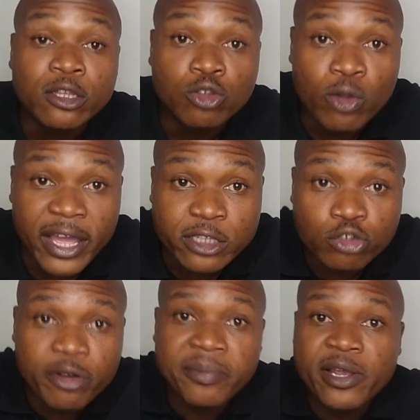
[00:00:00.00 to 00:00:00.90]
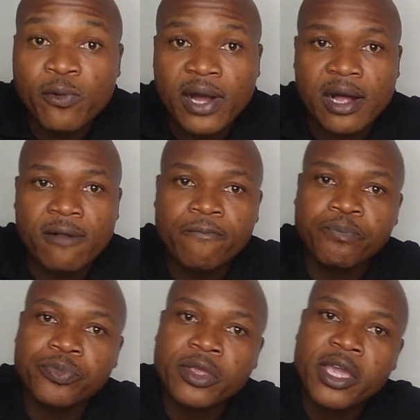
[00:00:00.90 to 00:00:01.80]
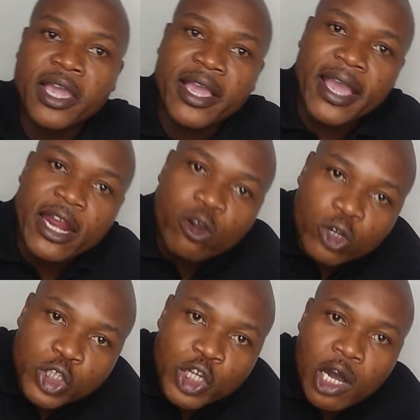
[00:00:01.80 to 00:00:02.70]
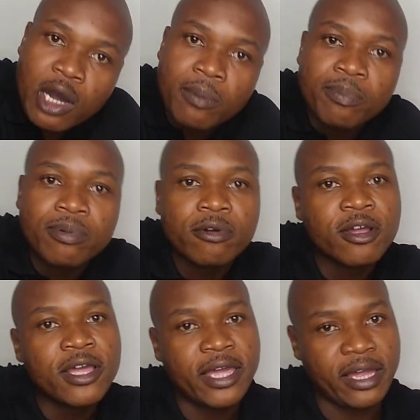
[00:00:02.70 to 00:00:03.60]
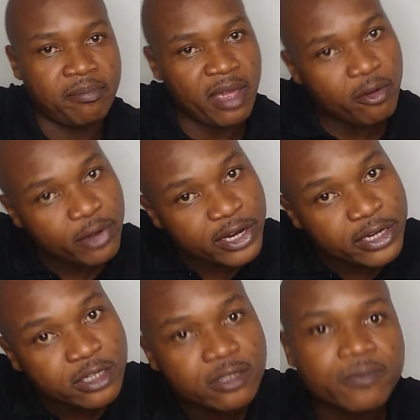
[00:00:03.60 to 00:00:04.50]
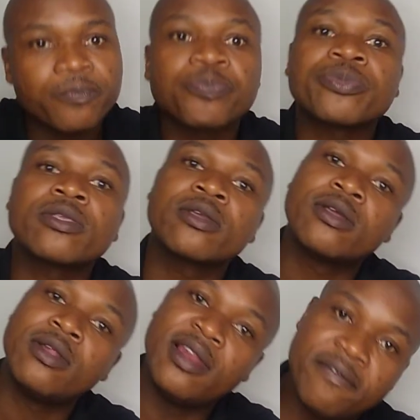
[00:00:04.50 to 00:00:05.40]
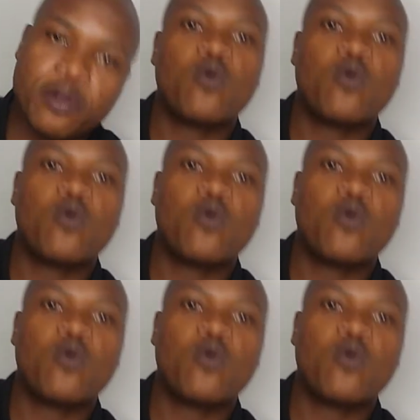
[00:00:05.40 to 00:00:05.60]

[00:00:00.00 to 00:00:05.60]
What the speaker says: do extremely well, get a good job, get married, live a